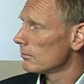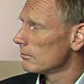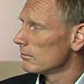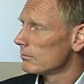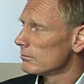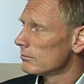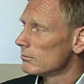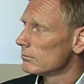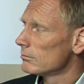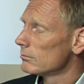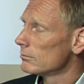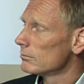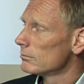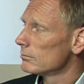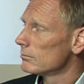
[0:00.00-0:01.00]

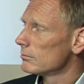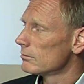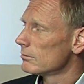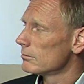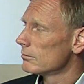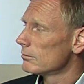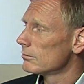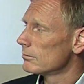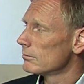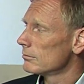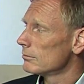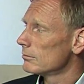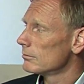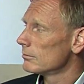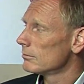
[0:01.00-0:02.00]

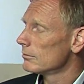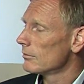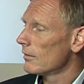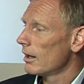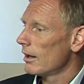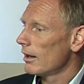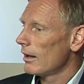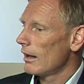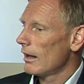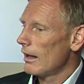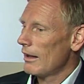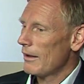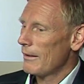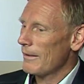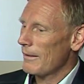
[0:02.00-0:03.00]

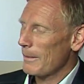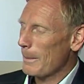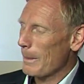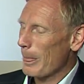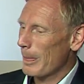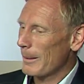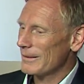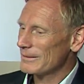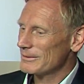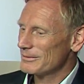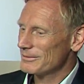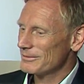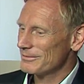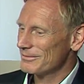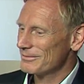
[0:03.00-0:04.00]

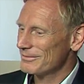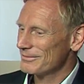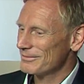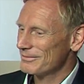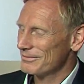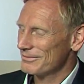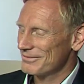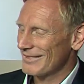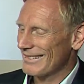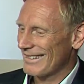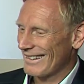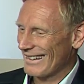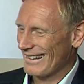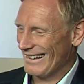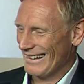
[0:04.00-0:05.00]
(silent)